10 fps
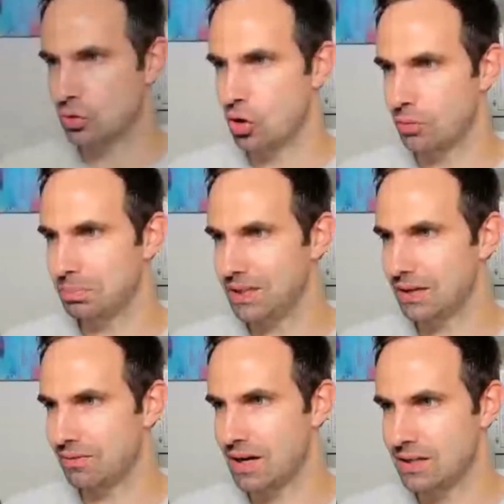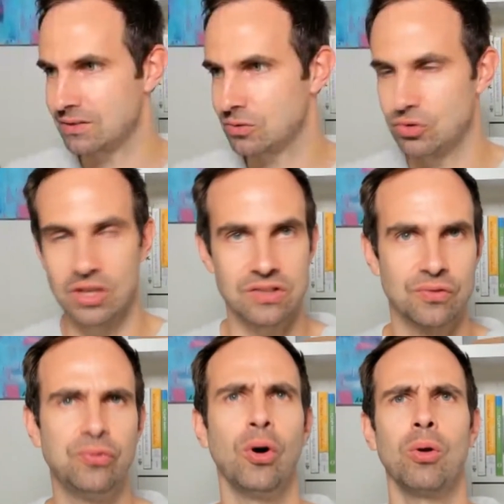not be advised to
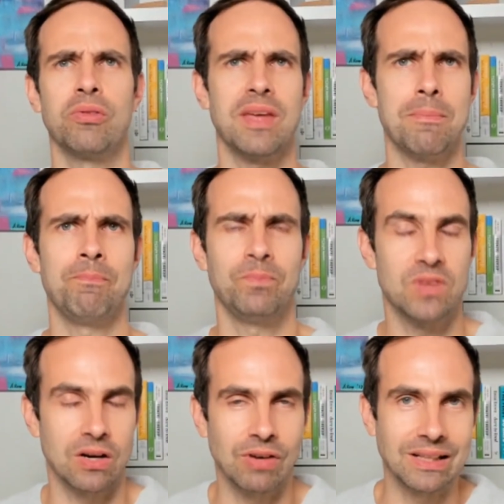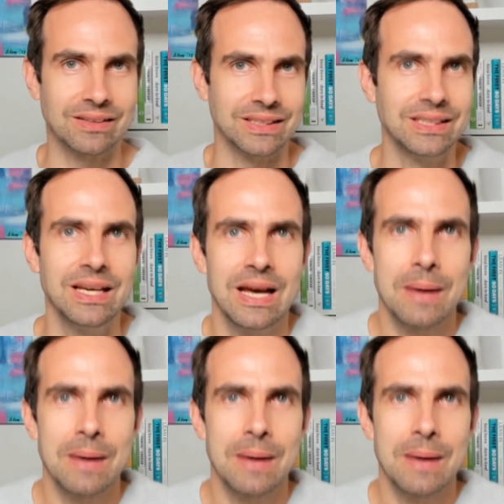just follow them directly,